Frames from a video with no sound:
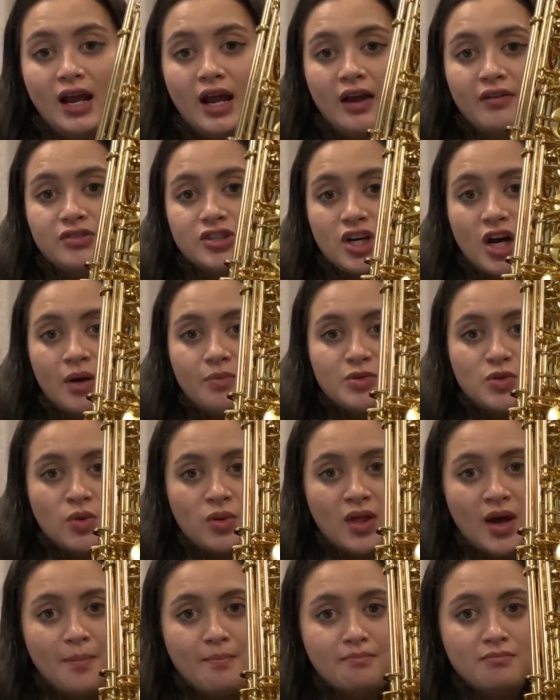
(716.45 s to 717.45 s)
F sharp is
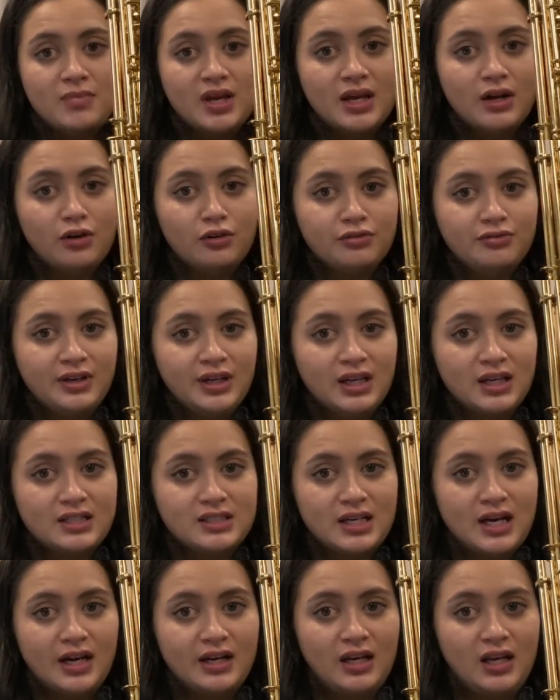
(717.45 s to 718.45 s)
with our middle finger
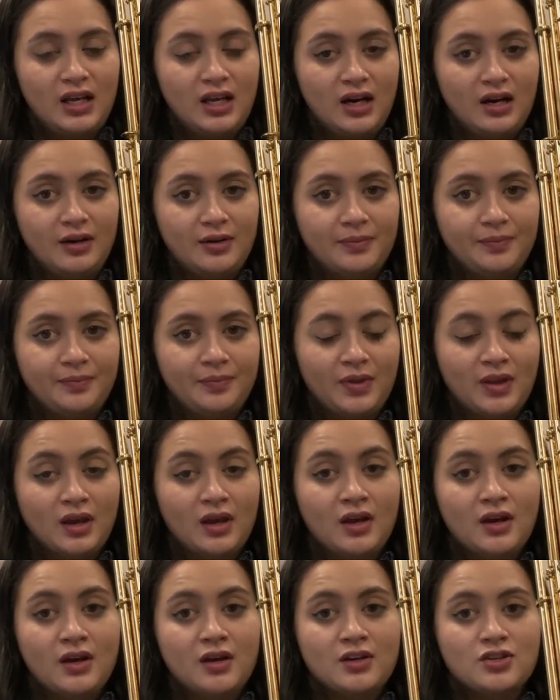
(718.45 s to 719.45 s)
down here.
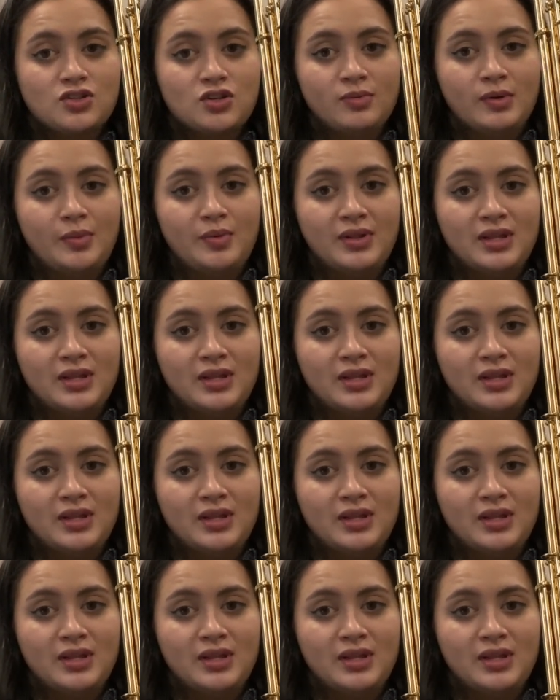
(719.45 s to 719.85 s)
So remember,